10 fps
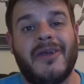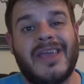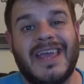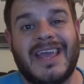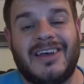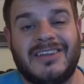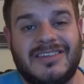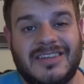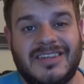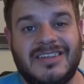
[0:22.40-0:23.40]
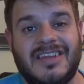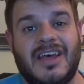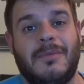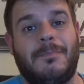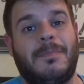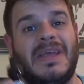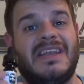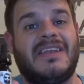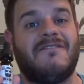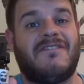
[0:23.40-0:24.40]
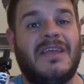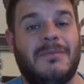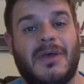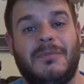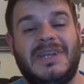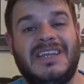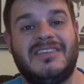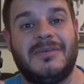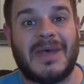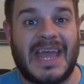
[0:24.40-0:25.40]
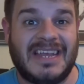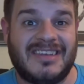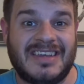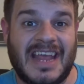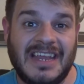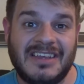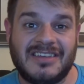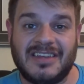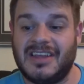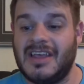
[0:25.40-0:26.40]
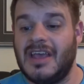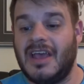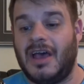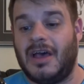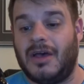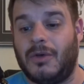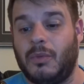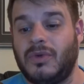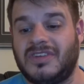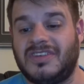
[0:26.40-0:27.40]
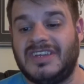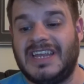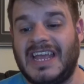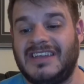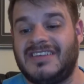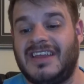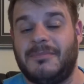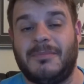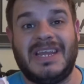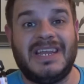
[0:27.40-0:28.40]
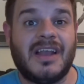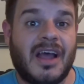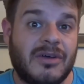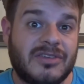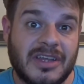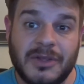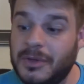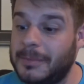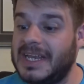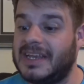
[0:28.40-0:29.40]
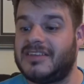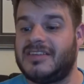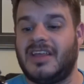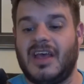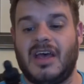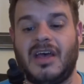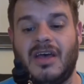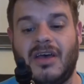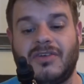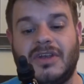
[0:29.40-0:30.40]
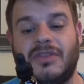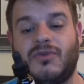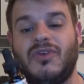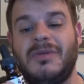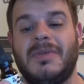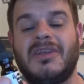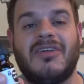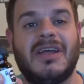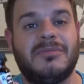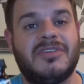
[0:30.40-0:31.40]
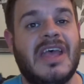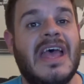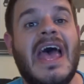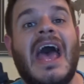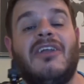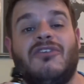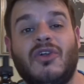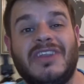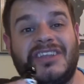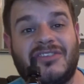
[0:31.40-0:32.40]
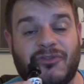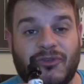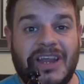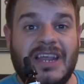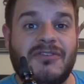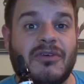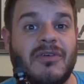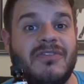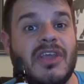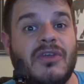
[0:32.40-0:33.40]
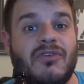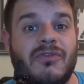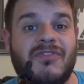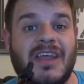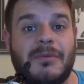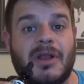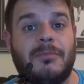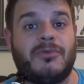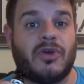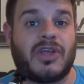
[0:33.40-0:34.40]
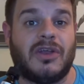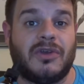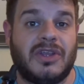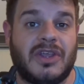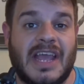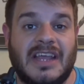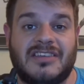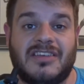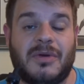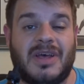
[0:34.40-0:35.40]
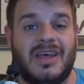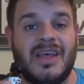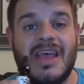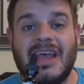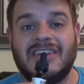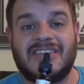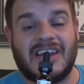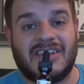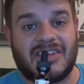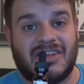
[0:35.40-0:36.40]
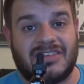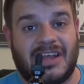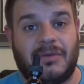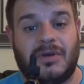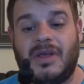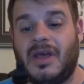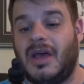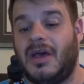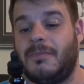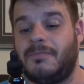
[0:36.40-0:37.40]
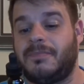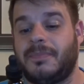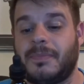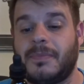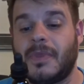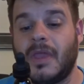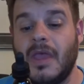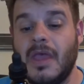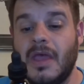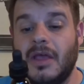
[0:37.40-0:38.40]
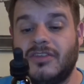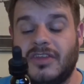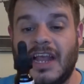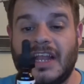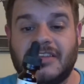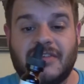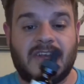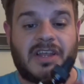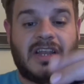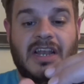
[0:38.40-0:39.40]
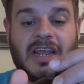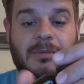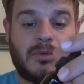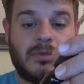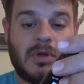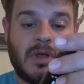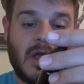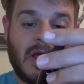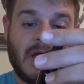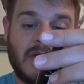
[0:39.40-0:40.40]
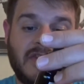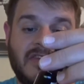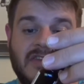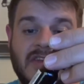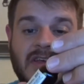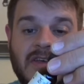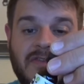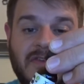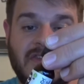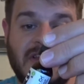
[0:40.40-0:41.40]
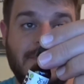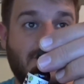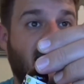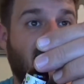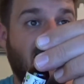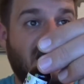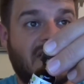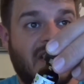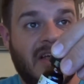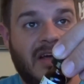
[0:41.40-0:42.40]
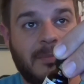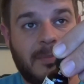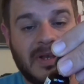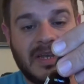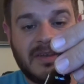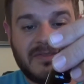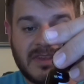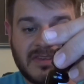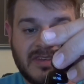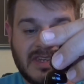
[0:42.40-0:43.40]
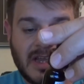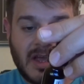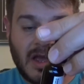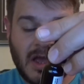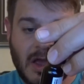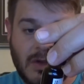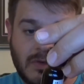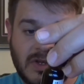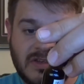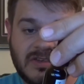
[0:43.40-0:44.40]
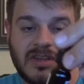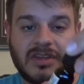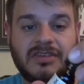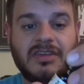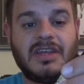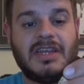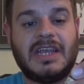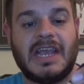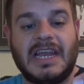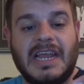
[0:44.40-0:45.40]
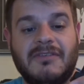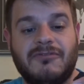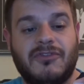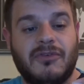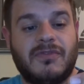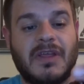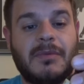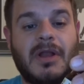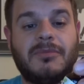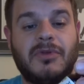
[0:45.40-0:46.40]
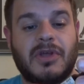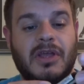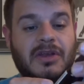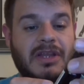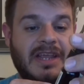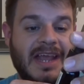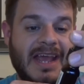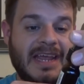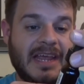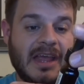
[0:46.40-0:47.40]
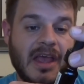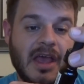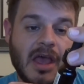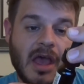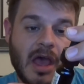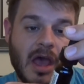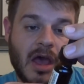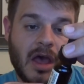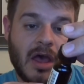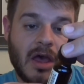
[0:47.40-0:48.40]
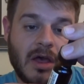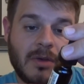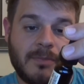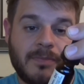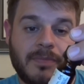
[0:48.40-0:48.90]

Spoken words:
Okay, guys, this is Beard Vape Company's number 88. What does the 88 mean? I'll tell you in a minute. I've got it in 3 milligrams, and I've got this free for review from vapeclub.co.uk, so check those guys out. So yeah, let's have a look at the label. This is a 15 milliliter. I believe that's the only size you can get it in from vapeclub.co.uk.